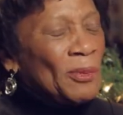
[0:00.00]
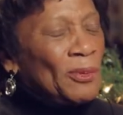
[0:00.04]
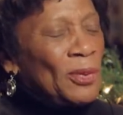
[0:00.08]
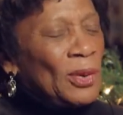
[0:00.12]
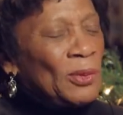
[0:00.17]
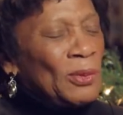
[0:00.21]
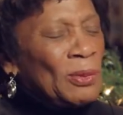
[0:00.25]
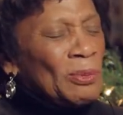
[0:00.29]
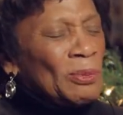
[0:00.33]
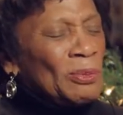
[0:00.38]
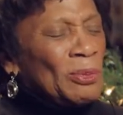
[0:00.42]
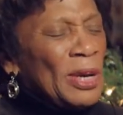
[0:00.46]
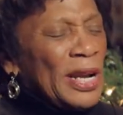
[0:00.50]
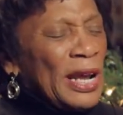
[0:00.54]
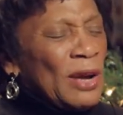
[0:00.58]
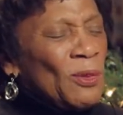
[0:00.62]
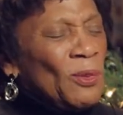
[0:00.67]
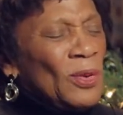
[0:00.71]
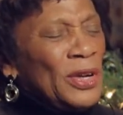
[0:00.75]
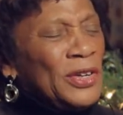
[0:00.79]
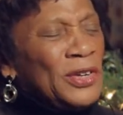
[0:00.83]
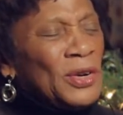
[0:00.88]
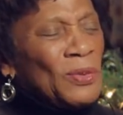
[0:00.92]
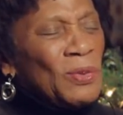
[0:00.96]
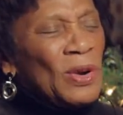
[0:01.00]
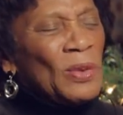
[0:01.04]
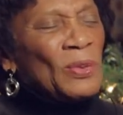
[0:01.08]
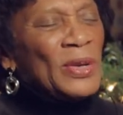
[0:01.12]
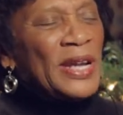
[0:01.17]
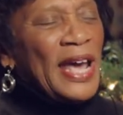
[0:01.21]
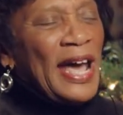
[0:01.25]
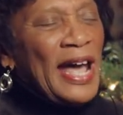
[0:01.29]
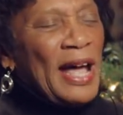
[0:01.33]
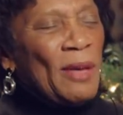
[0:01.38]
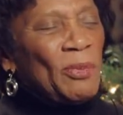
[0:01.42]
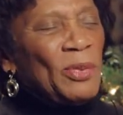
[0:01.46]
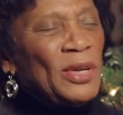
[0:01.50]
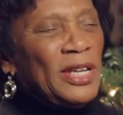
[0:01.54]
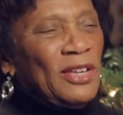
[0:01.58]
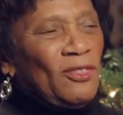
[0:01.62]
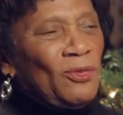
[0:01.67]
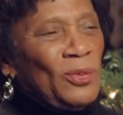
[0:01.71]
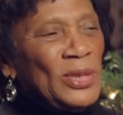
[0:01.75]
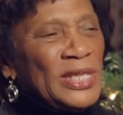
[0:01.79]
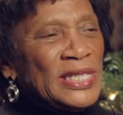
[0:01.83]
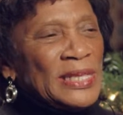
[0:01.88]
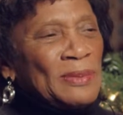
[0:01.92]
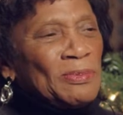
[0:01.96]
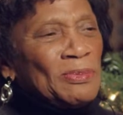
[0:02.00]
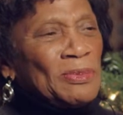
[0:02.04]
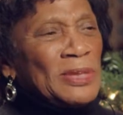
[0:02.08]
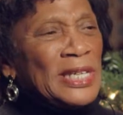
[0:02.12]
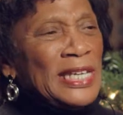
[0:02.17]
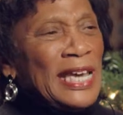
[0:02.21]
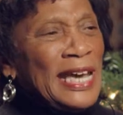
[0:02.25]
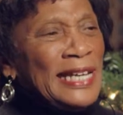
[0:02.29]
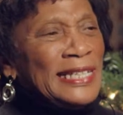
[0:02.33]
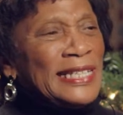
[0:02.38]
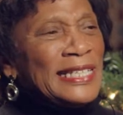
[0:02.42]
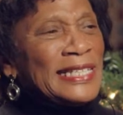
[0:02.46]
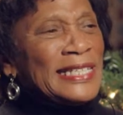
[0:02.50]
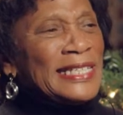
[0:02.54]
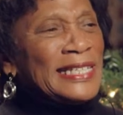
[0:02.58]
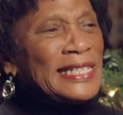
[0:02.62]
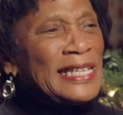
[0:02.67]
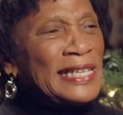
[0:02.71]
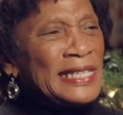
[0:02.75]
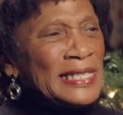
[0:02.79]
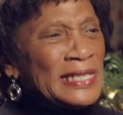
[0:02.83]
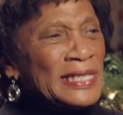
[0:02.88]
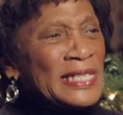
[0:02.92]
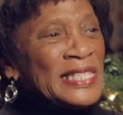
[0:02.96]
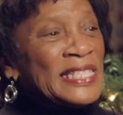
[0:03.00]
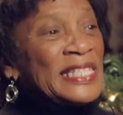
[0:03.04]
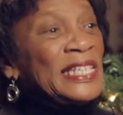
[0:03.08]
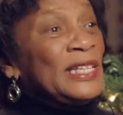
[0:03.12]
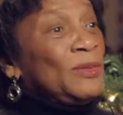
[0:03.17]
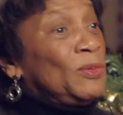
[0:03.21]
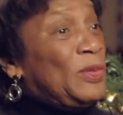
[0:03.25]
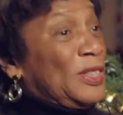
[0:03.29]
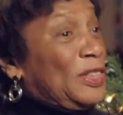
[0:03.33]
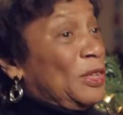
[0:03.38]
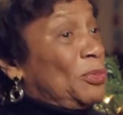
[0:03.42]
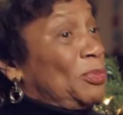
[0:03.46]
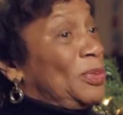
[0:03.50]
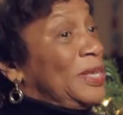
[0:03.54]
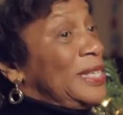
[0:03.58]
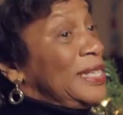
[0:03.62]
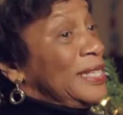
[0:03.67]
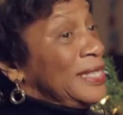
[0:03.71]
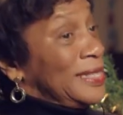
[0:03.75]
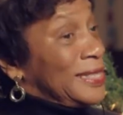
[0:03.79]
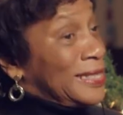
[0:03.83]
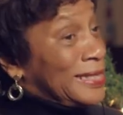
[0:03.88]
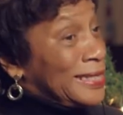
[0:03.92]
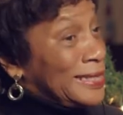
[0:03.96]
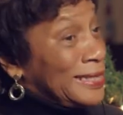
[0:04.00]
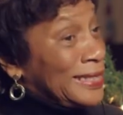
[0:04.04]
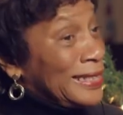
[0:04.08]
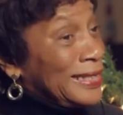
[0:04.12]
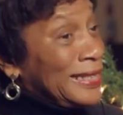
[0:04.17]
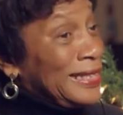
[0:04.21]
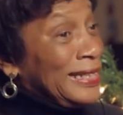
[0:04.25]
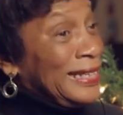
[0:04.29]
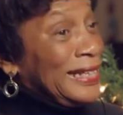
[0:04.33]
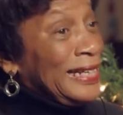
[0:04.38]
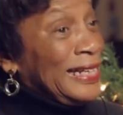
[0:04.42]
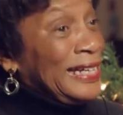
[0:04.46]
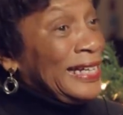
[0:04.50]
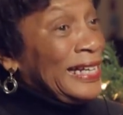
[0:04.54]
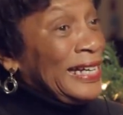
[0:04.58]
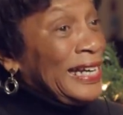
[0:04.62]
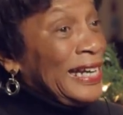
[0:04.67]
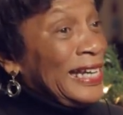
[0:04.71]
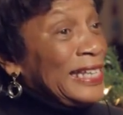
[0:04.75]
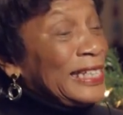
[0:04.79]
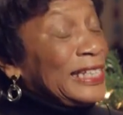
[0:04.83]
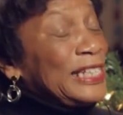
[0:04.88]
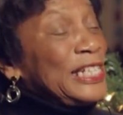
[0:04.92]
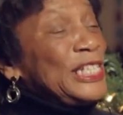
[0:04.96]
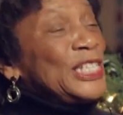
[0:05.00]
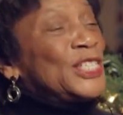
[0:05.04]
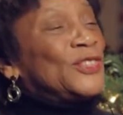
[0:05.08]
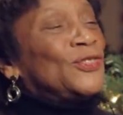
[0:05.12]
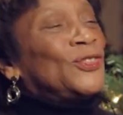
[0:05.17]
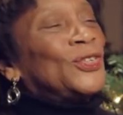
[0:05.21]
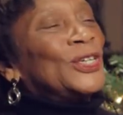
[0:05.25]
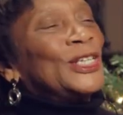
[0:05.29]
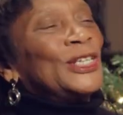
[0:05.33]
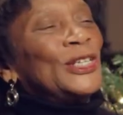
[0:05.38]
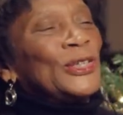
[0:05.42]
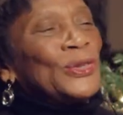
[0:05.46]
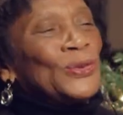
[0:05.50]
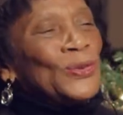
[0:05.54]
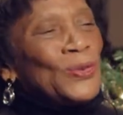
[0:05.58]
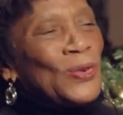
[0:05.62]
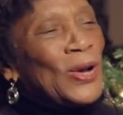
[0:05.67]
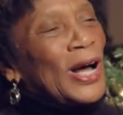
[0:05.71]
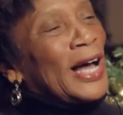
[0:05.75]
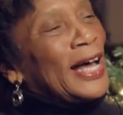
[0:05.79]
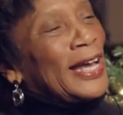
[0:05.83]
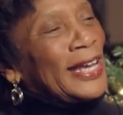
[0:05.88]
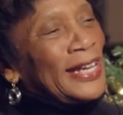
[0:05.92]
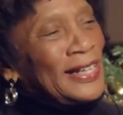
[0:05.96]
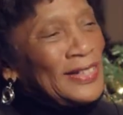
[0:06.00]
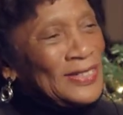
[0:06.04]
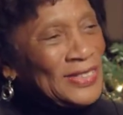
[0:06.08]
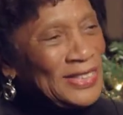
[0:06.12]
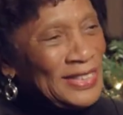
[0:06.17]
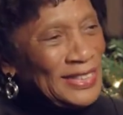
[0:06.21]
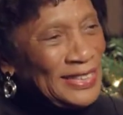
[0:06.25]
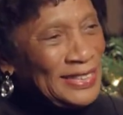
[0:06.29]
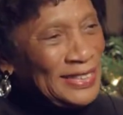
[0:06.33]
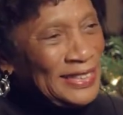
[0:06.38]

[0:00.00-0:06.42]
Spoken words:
But I wonder what would happen if we began to sit with the peace, at least for a little while.